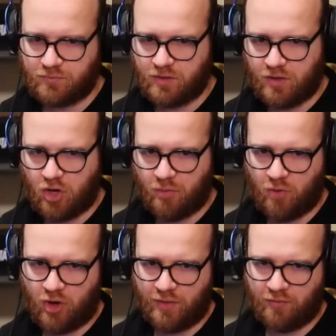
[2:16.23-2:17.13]

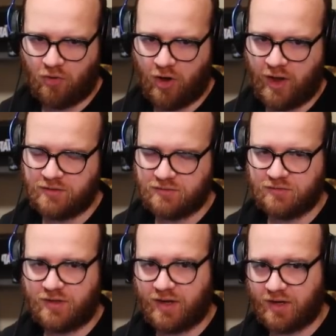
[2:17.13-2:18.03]
Armor on the right,
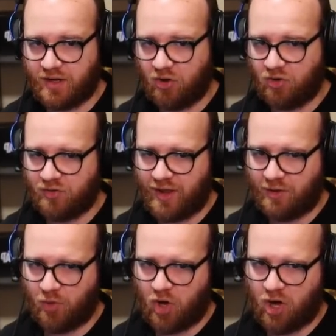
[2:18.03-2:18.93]
kind of narrow
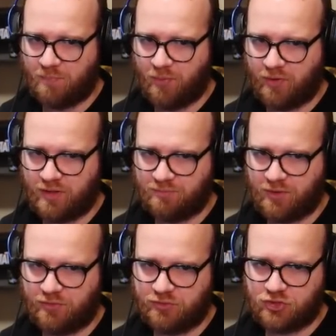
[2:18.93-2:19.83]
down where our opponent can
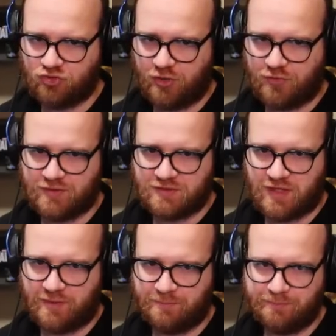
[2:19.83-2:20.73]
play their destroy things
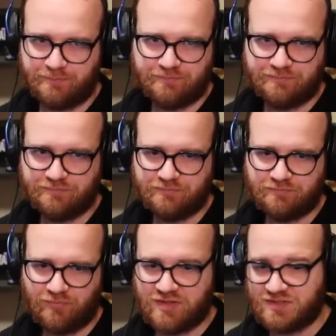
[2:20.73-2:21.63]
at.
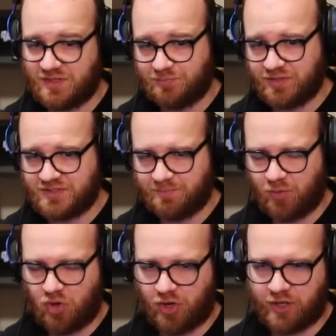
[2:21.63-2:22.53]
They play Tempo
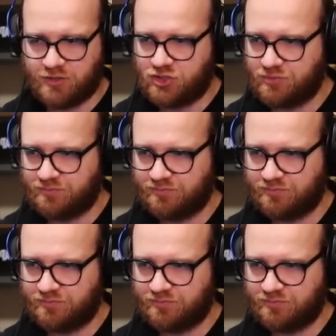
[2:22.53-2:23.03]
Carnage.